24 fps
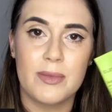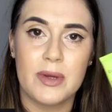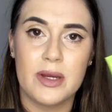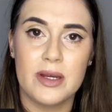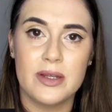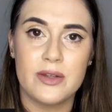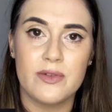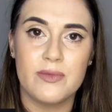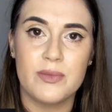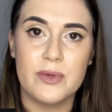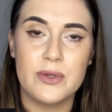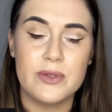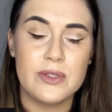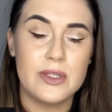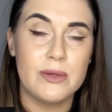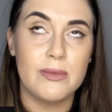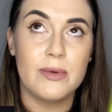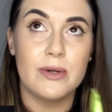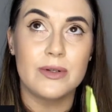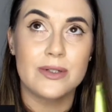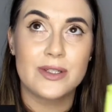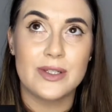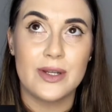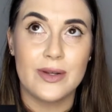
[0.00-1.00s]
kind of beauty
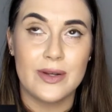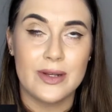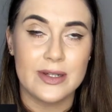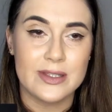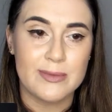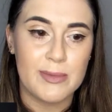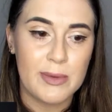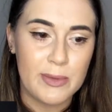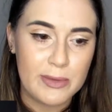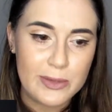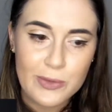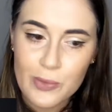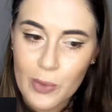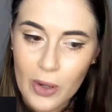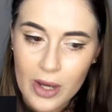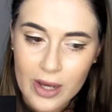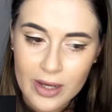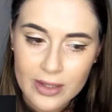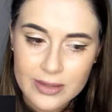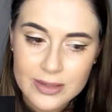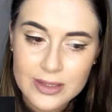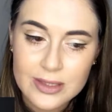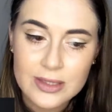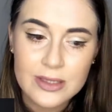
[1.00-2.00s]
box. Don't ask me which
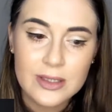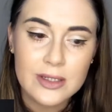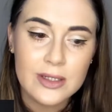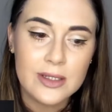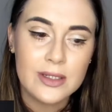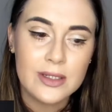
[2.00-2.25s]
one.